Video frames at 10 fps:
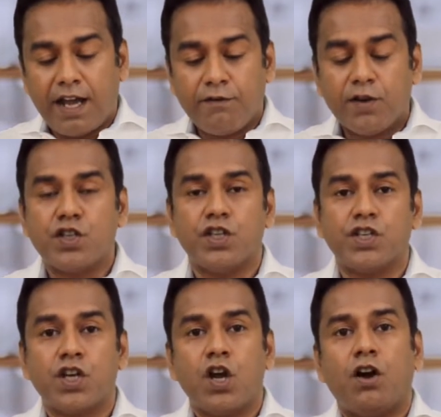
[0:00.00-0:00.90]

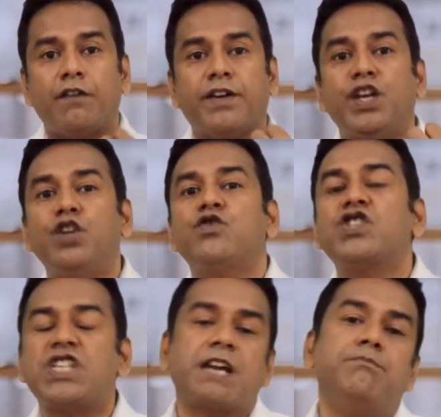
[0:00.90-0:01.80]
divergence of a new
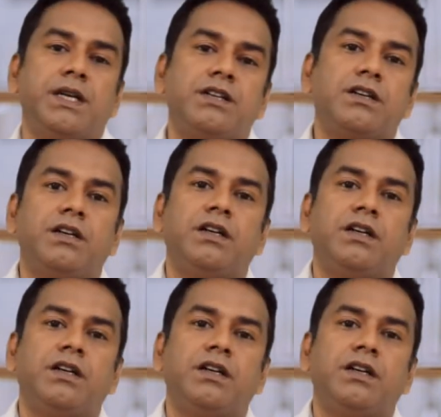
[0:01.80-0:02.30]
segment